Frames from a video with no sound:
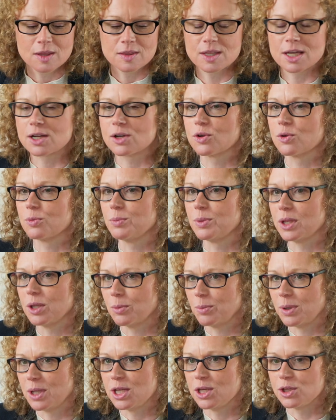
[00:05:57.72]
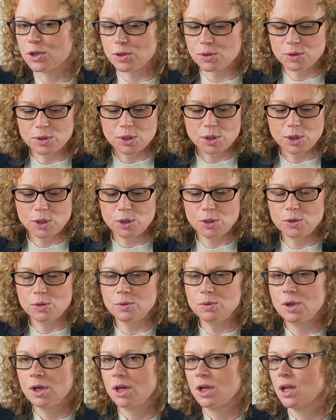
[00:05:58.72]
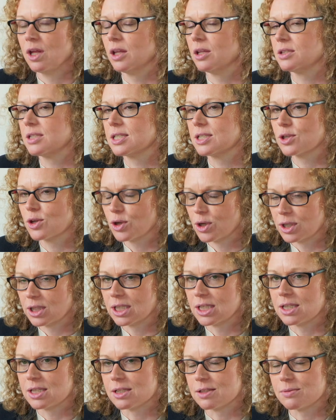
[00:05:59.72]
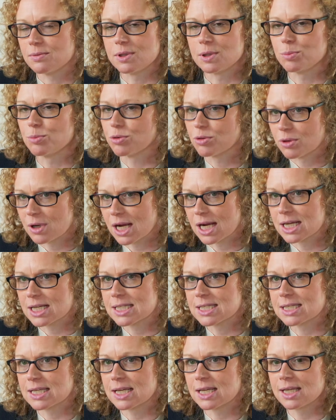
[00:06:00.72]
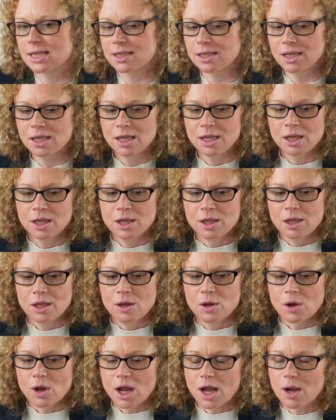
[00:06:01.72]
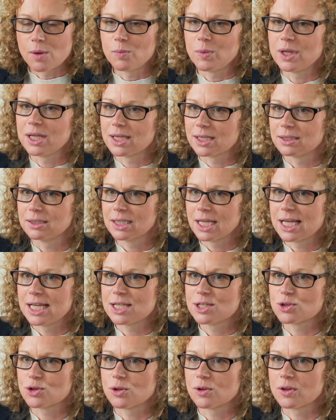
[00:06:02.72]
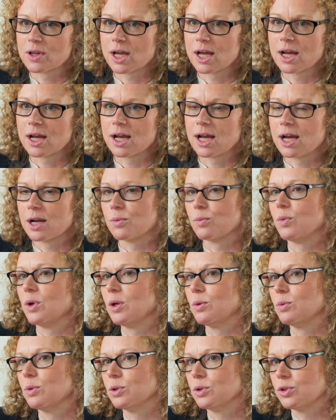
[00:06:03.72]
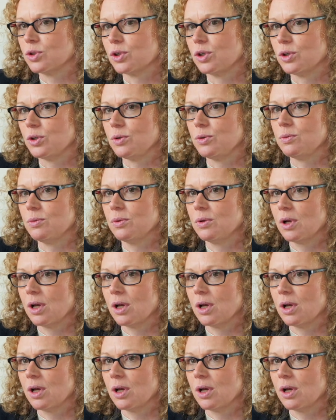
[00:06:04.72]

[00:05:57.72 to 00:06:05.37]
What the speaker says: That could be the PQQ, certainly the pricing, and we collate all that and we will do